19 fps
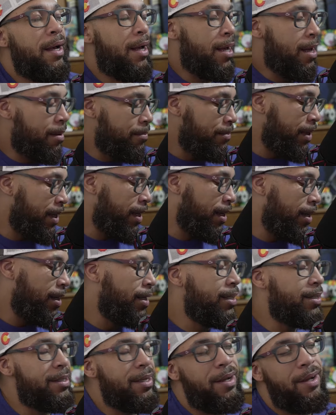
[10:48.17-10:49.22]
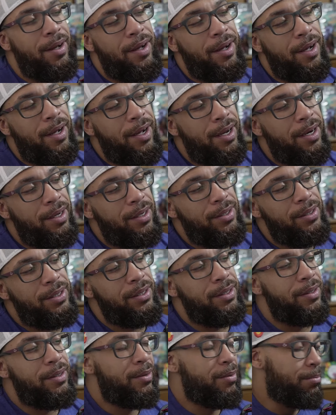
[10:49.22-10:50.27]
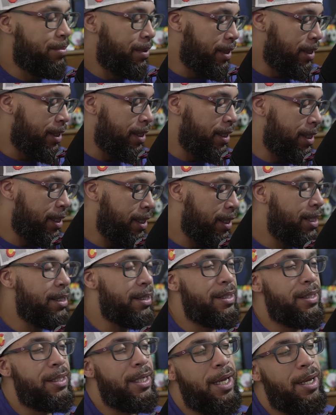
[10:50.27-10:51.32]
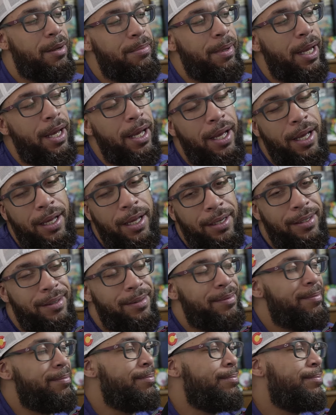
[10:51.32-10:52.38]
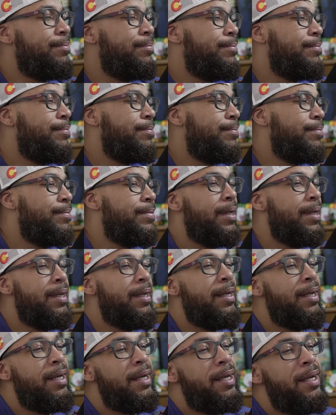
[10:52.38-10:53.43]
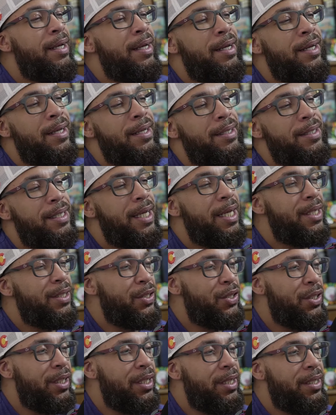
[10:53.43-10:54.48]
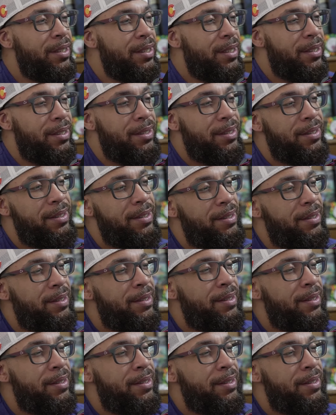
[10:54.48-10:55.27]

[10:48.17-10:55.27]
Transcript: I mean, it's all auto-tune, but it's not bad. Only girl I wanted. The others I declined.